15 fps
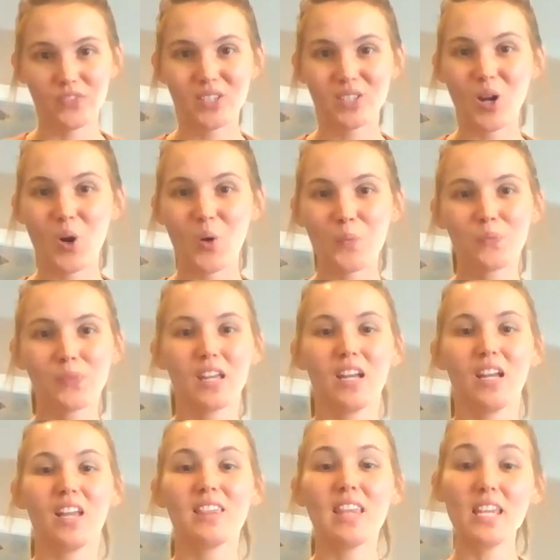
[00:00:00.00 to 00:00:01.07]
So
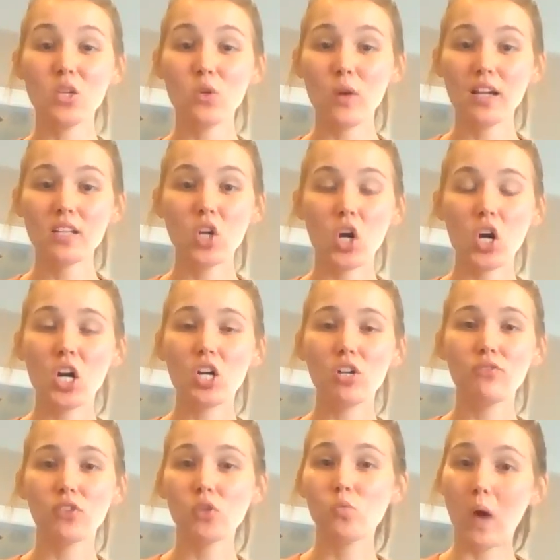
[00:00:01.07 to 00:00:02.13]
thank you guys all
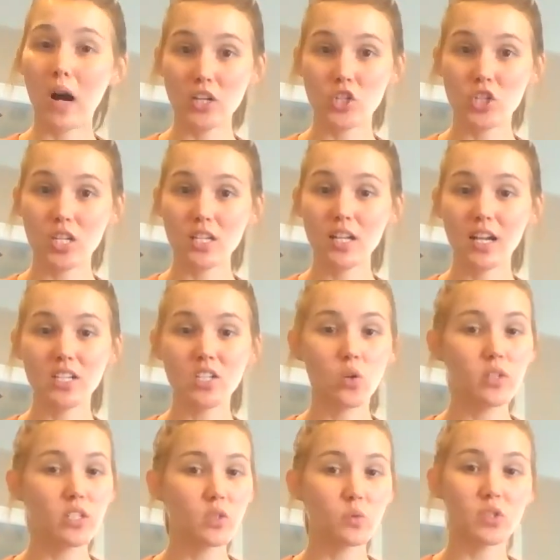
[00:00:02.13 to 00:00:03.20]
for watching. I know
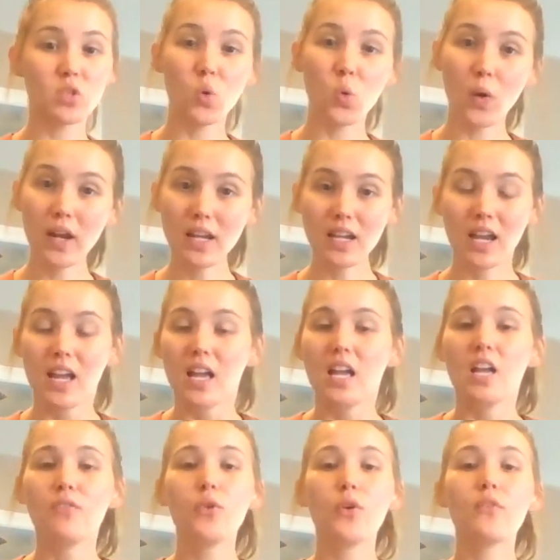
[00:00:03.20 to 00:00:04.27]
this was quick.
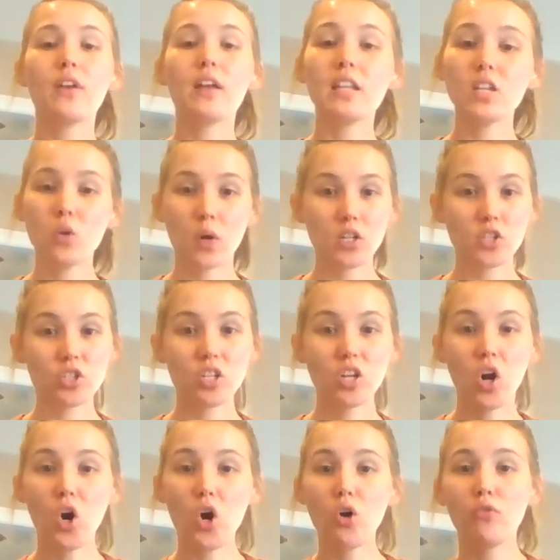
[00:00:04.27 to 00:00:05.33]
If you have any questions at
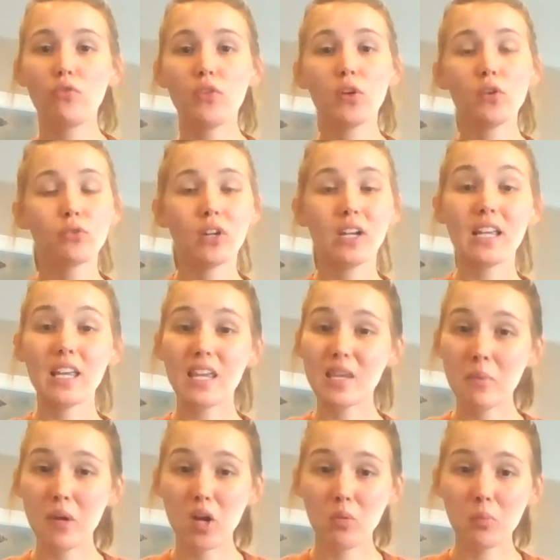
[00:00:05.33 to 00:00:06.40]
all, feel free to
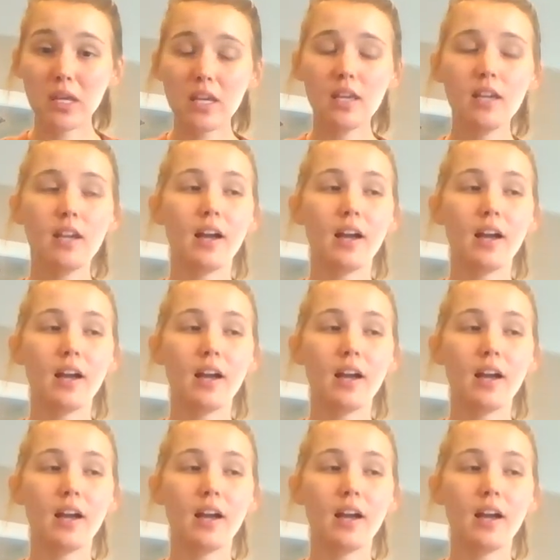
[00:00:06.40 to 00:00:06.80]
email me.